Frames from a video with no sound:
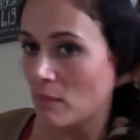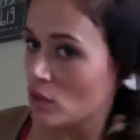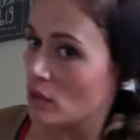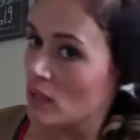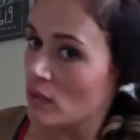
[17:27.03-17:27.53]

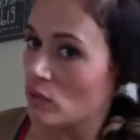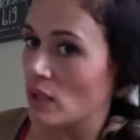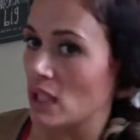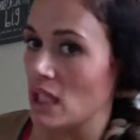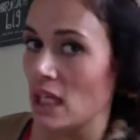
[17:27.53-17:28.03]
You'll even
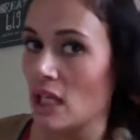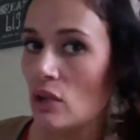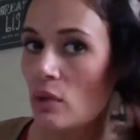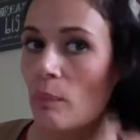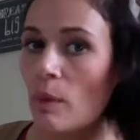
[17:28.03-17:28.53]
read it in
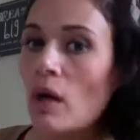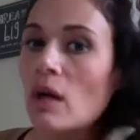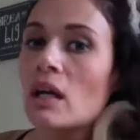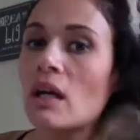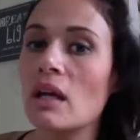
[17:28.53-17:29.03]
your book.